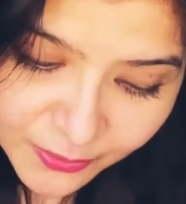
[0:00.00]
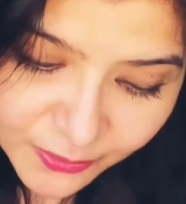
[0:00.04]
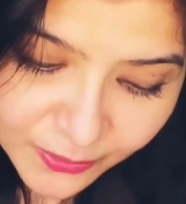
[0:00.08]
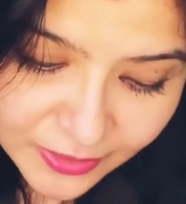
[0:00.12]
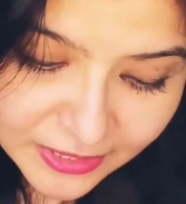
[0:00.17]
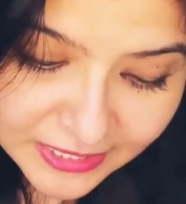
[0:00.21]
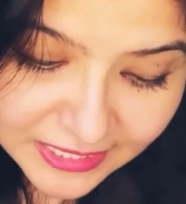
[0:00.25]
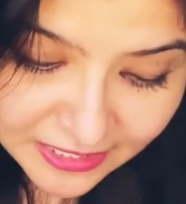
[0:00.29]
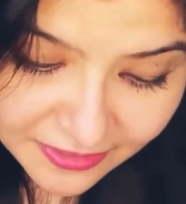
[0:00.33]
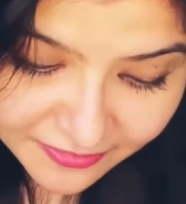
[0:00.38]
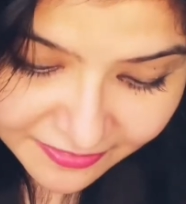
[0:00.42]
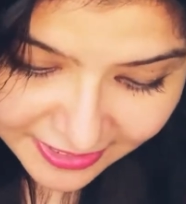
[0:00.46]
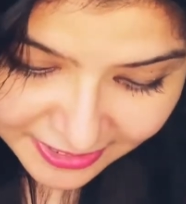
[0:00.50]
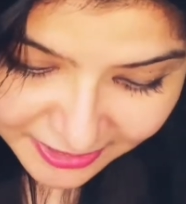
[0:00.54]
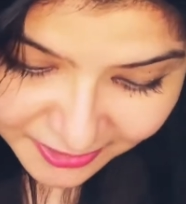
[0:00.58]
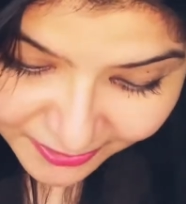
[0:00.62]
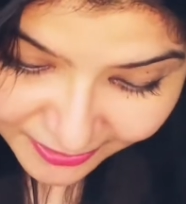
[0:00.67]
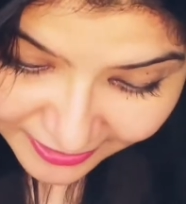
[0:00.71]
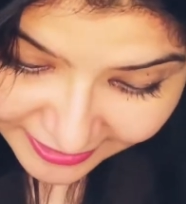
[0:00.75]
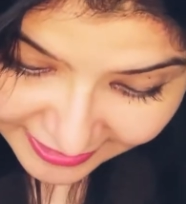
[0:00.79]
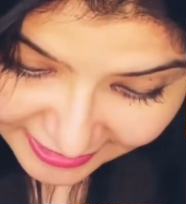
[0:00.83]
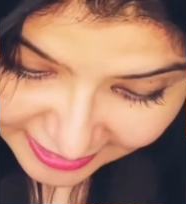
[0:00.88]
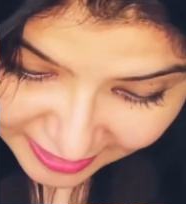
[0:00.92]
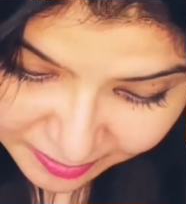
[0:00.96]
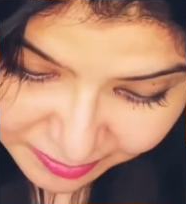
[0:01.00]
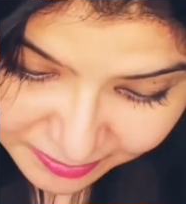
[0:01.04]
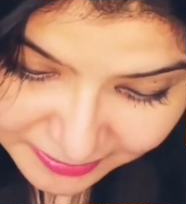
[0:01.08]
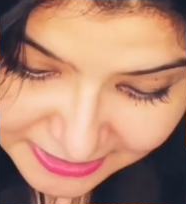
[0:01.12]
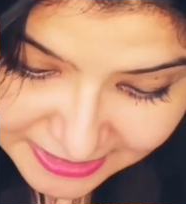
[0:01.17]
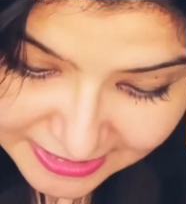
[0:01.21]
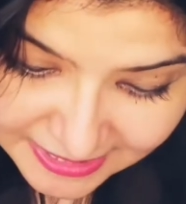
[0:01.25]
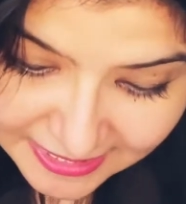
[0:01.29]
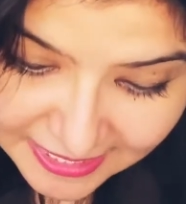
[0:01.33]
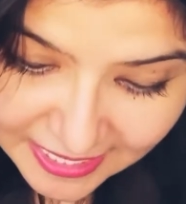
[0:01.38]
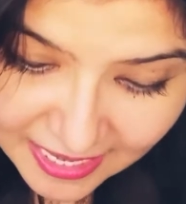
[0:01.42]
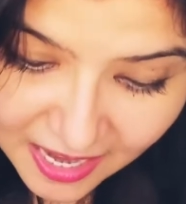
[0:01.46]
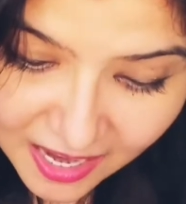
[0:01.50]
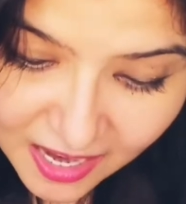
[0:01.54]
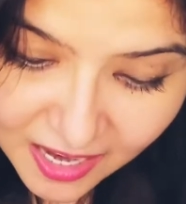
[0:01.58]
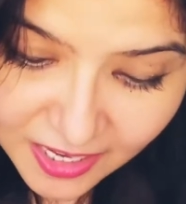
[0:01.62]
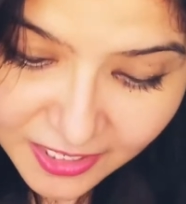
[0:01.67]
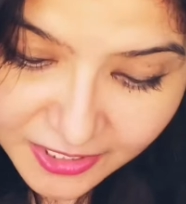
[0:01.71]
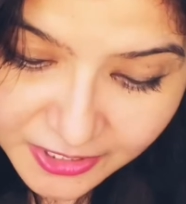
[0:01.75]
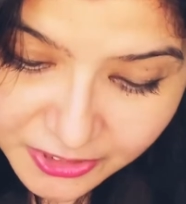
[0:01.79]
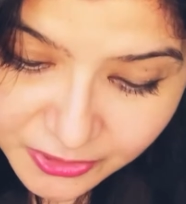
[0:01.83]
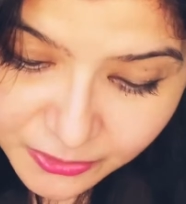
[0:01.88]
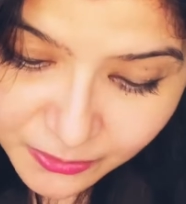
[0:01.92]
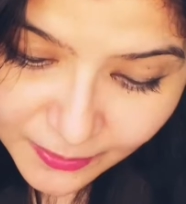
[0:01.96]
Only when you are empty
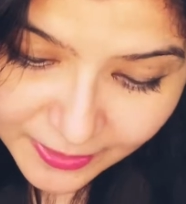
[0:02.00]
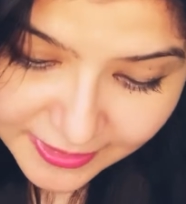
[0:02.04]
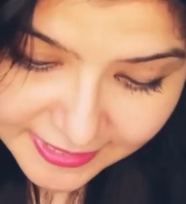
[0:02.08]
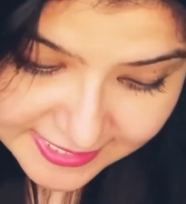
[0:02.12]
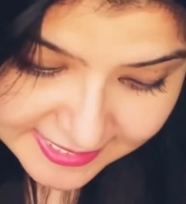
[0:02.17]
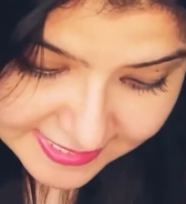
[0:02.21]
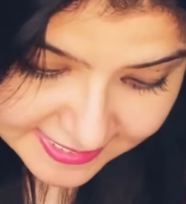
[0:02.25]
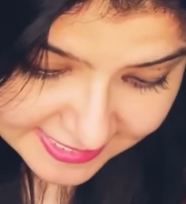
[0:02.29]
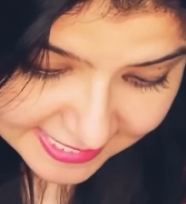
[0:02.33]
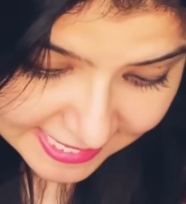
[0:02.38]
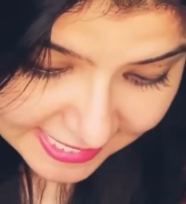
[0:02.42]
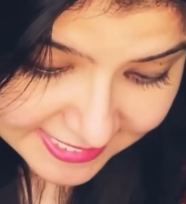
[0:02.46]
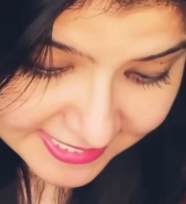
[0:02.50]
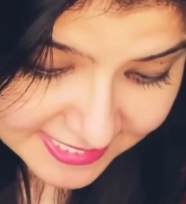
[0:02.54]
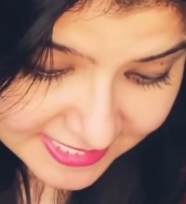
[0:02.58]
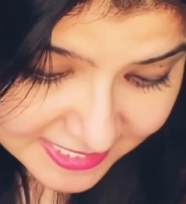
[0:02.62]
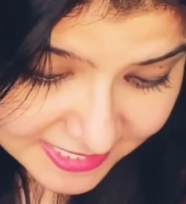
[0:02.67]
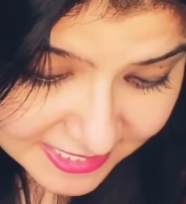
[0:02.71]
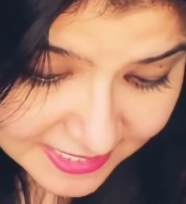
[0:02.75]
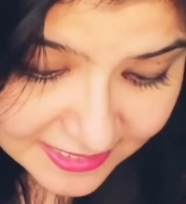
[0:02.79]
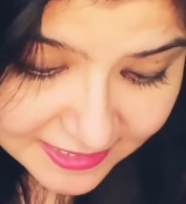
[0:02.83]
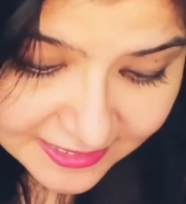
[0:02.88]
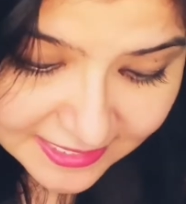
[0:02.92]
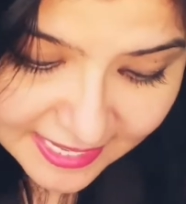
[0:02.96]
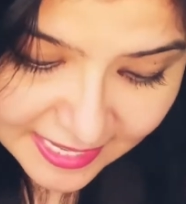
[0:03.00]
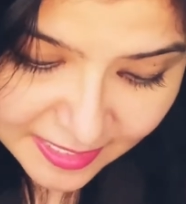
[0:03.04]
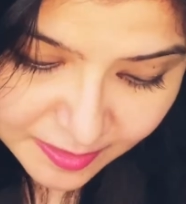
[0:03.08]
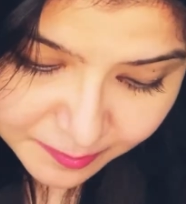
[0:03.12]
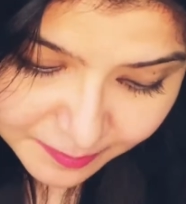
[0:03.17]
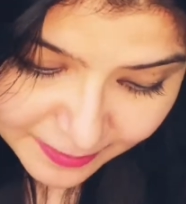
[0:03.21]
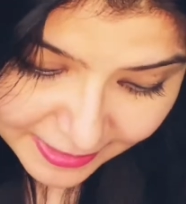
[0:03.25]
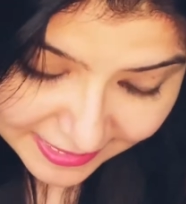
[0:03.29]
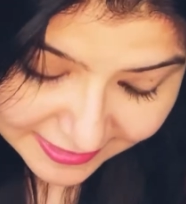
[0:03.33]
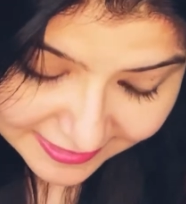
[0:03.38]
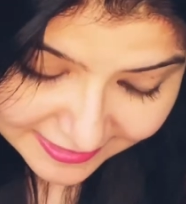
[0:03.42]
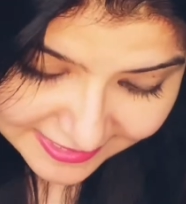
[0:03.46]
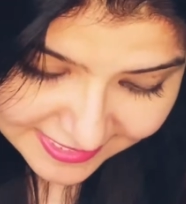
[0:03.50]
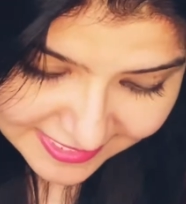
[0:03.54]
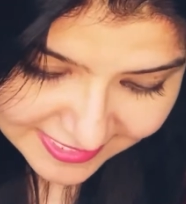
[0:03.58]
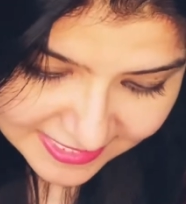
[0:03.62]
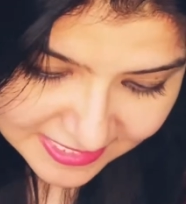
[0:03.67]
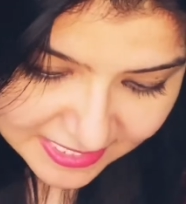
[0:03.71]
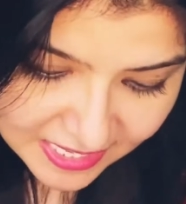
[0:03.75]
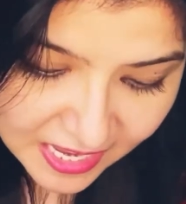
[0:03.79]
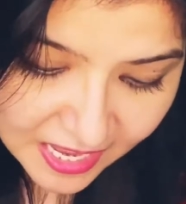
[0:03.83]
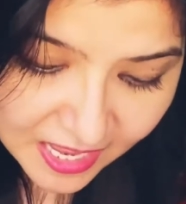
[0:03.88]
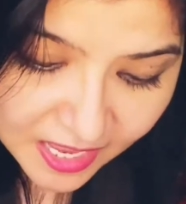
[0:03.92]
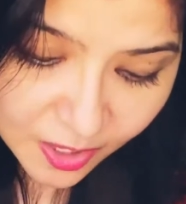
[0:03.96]
are you at standstill and
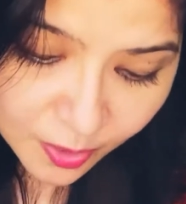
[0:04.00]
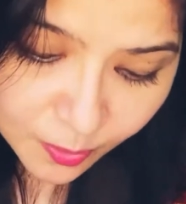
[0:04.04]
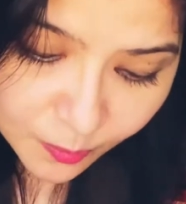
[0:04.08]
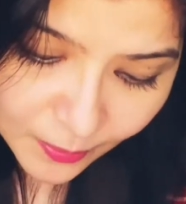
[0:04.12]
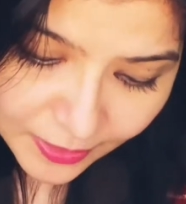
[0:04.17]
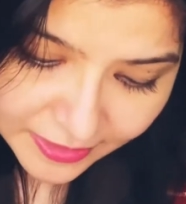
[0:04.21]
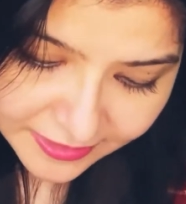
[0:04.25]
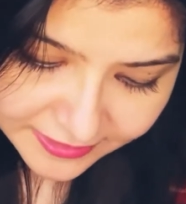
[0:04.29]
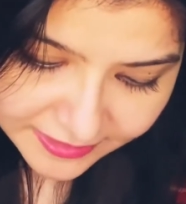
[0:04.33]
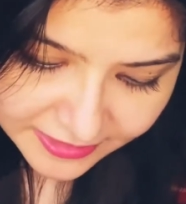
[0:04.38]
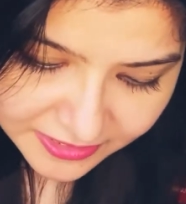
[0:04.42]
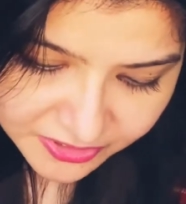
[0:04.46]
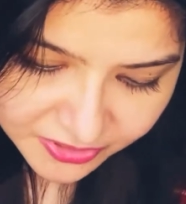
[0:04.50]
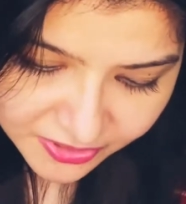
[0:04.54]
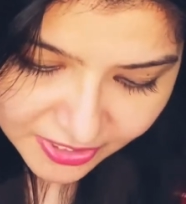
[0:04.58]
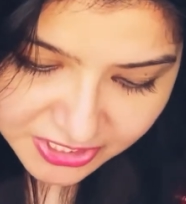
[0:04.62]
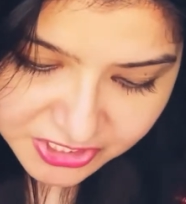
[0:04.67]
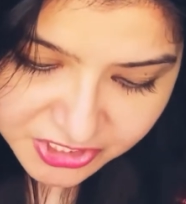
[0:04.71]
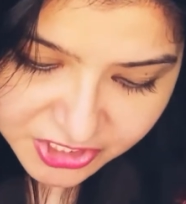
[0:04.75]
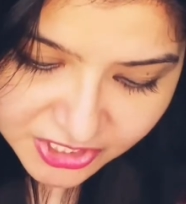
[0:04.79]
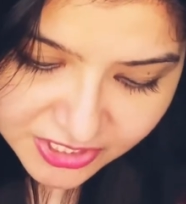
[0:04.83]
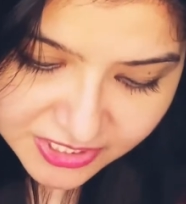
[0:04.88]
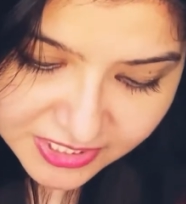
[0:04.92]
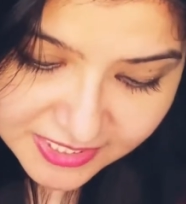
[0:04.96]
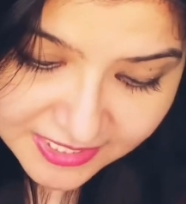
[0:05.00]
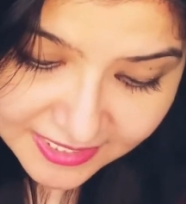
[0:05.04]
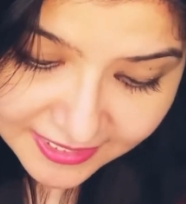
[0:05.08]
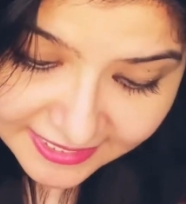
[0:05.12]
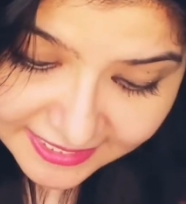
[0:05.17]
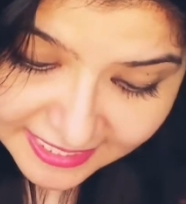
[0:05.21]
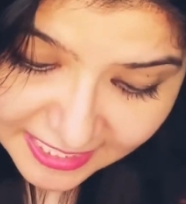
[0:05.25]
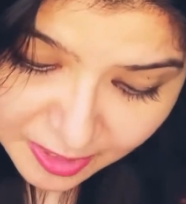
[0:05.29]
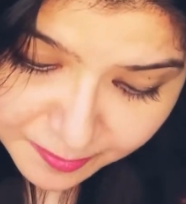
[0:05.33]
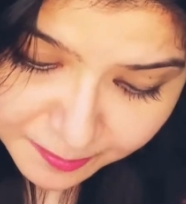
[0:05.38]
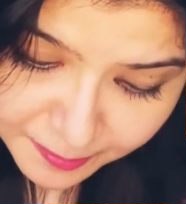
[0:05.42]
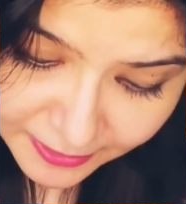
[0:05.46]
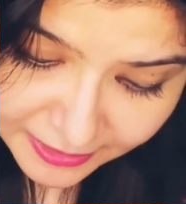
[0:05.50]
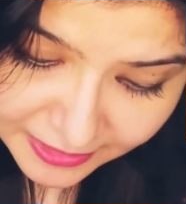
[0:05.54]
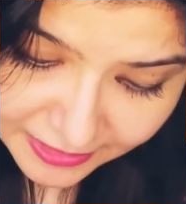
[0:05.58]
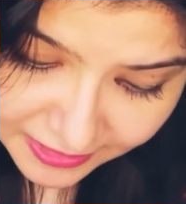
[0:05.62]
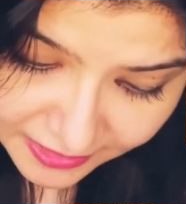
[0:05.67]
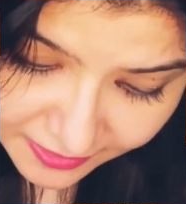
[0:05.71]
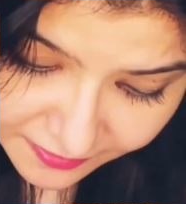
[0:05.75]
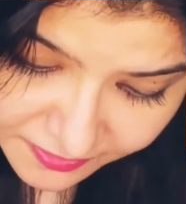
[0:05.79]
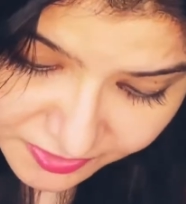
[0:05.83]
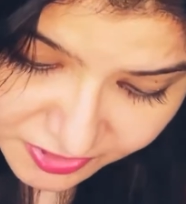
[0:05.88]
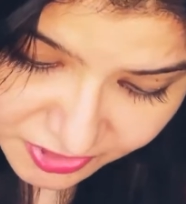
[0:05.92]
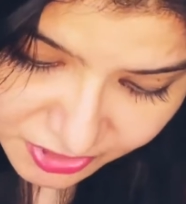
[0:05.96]
balanced. When the treasure keeper lifts